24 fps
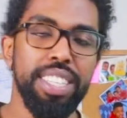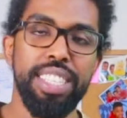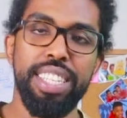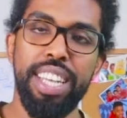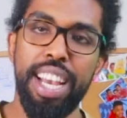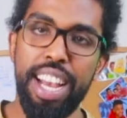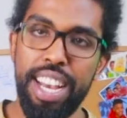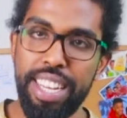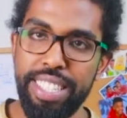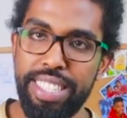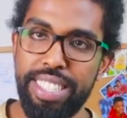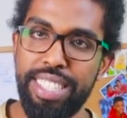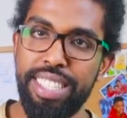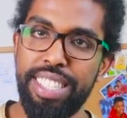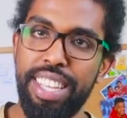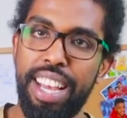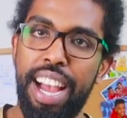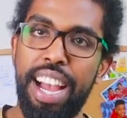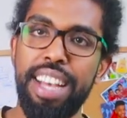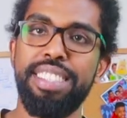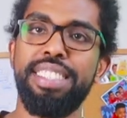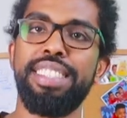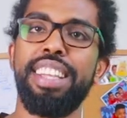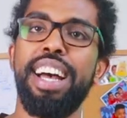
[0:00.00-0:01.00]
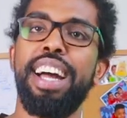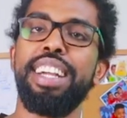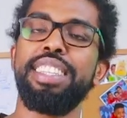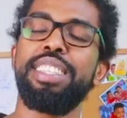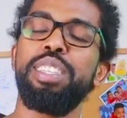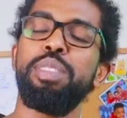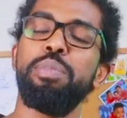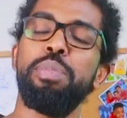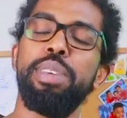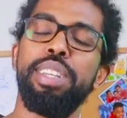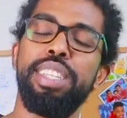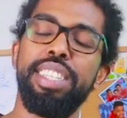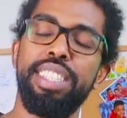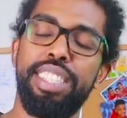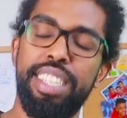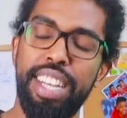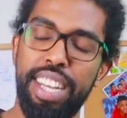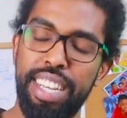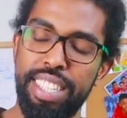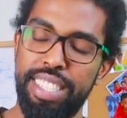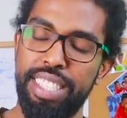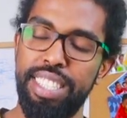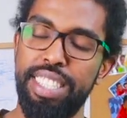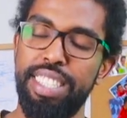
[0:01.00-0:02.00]
yes, I started
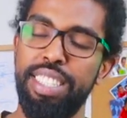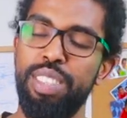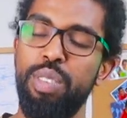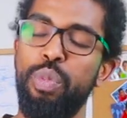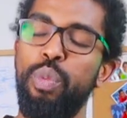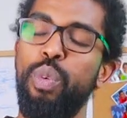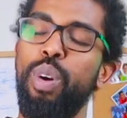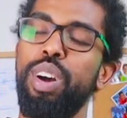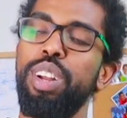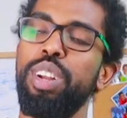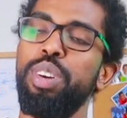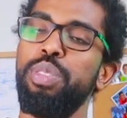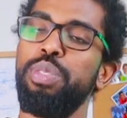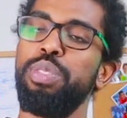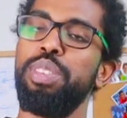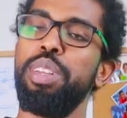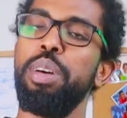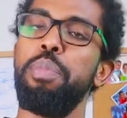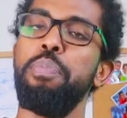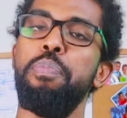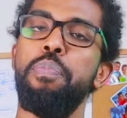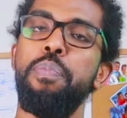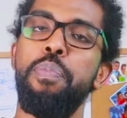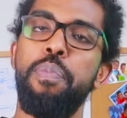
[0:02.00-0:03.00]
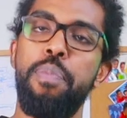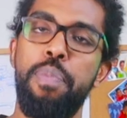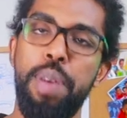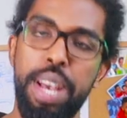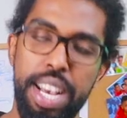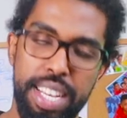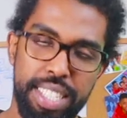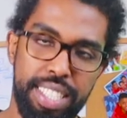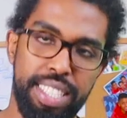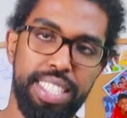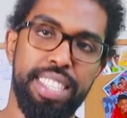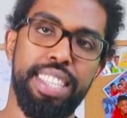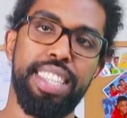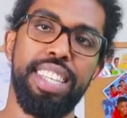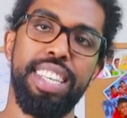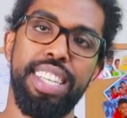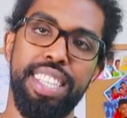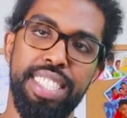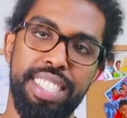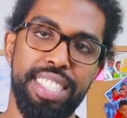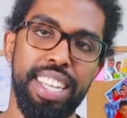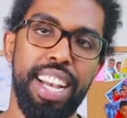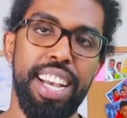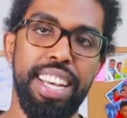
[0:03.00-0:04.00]
meditating. One of the best
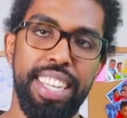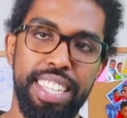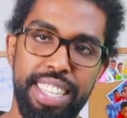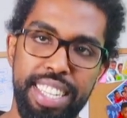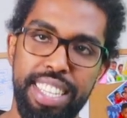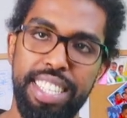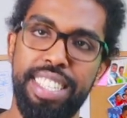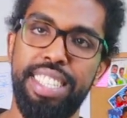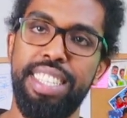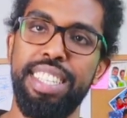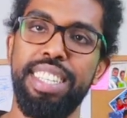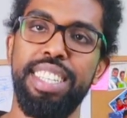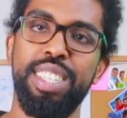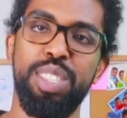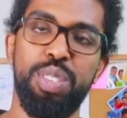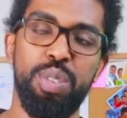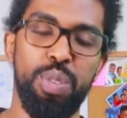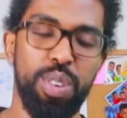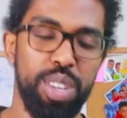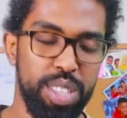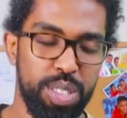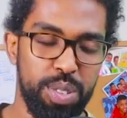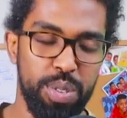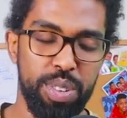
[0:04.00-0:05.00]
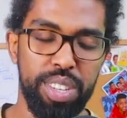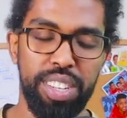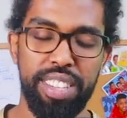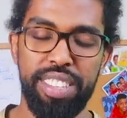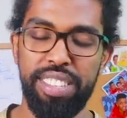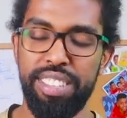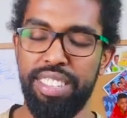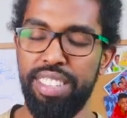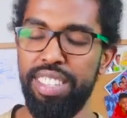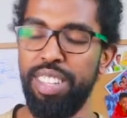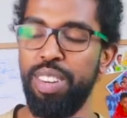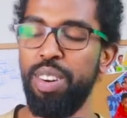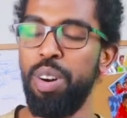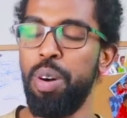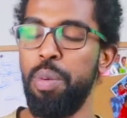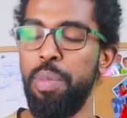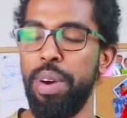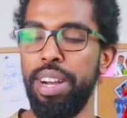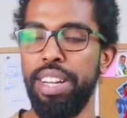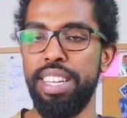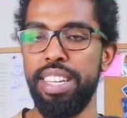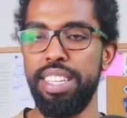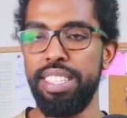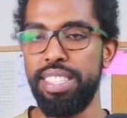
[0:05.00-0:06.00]
things I did in 2023. Oh
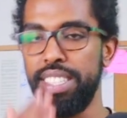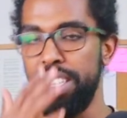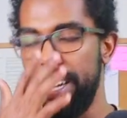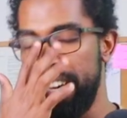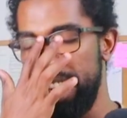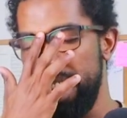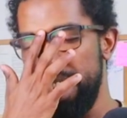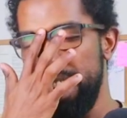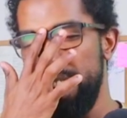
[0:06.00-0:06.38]
my days.